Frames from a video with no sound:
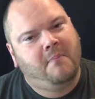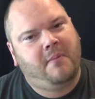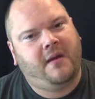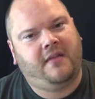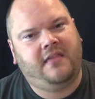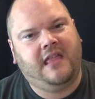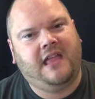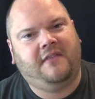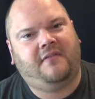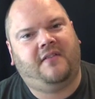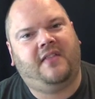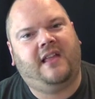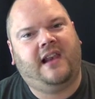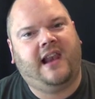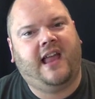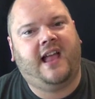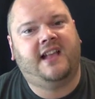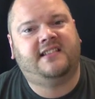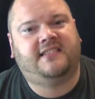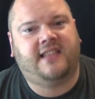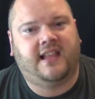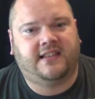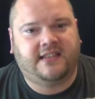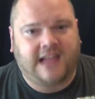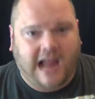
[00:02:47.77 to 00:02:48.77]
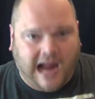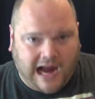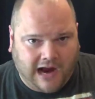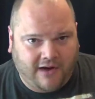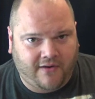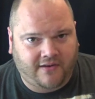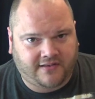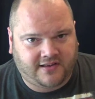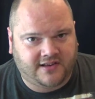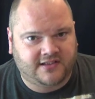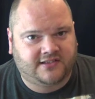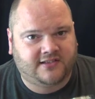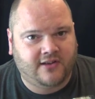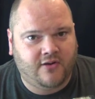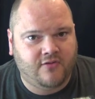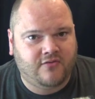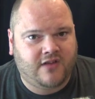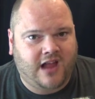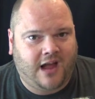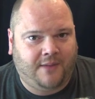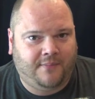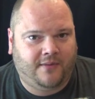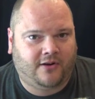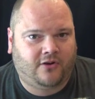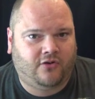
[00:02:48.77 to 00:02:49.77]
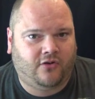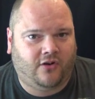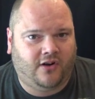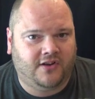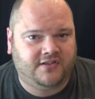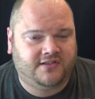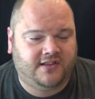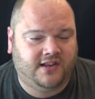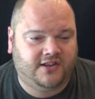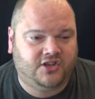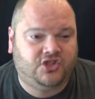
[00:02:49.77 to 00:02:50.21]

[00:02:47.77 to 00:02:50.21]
but nevertheless, their characters do come across